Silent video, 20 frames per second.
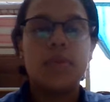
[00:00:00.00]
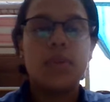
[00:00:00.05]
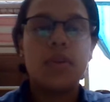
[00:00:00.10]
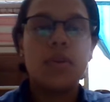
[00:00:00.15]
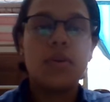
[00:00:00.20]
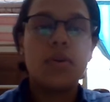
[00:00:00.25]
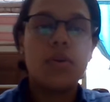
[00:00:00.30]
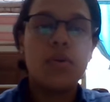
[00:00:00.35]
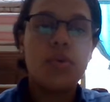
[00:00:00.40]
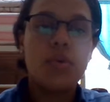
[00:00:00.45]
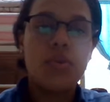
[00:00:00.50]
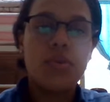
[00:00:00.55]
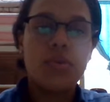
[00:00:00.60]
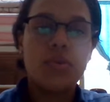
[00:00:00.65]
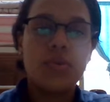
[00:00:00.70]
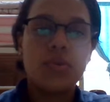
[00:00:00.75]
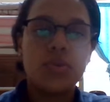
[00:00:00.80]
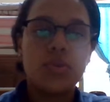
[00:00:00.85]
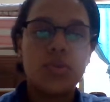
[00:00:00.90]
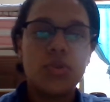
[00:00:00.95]
The
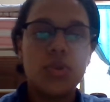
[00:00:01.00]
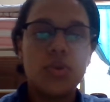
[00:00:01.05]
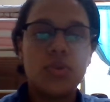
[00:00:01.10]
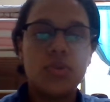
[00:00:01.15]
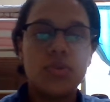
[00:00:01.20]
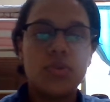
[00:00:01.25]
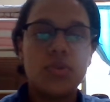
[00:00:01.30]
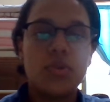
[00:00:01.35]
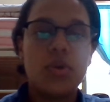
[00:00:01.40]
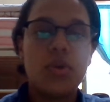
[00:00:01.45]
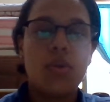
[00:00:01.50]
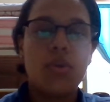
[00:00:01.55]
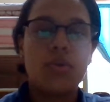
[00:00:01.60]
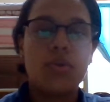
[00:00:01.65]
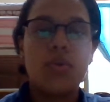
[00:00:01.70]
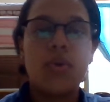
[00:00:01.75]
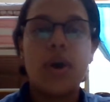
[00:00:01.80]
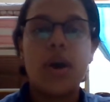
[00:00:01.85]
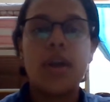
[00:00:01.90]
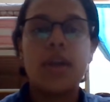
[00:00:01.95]
author shows
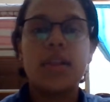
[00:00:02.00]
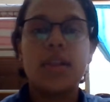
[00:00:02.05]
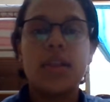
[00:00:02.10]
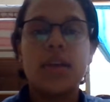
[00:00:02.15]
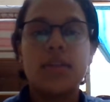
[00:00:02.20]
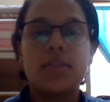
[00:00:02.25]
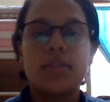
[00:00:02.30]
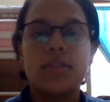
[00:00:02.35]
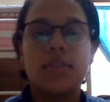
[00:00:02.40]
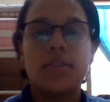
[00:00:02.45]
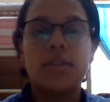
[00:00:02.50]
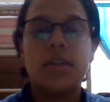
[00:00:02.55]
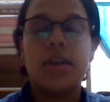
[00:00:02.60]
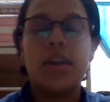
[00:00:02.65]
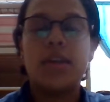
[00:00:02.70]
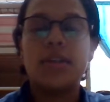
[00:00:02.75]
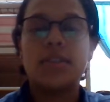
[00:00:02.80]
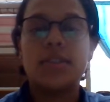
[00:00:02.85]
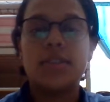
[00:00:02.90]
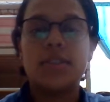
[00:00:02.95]
through analysis
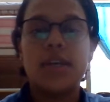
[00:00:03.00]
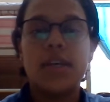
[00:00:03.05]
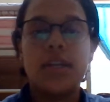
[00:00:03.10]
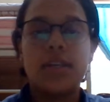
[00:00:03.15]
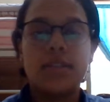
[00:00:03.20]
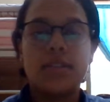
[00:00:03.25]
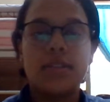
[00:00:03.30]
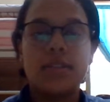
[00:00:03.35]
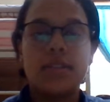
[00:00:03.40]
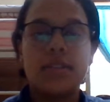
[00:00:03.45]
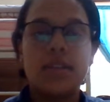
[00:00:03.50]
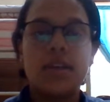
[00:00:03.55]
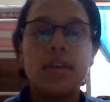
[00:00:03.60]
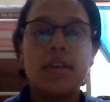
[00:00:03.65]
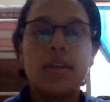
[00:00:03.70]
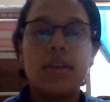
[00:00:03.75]
and statistics